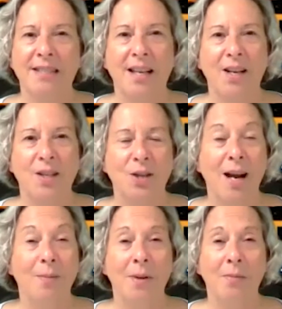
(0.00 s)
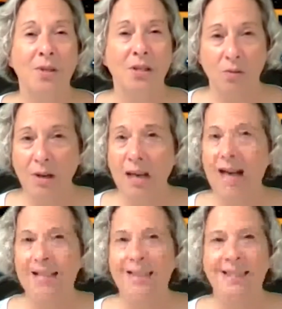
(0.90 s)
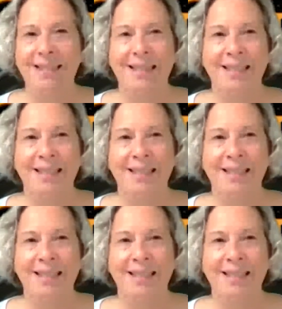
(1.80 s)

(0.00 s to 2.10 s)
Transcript: Seller Tribe members and realized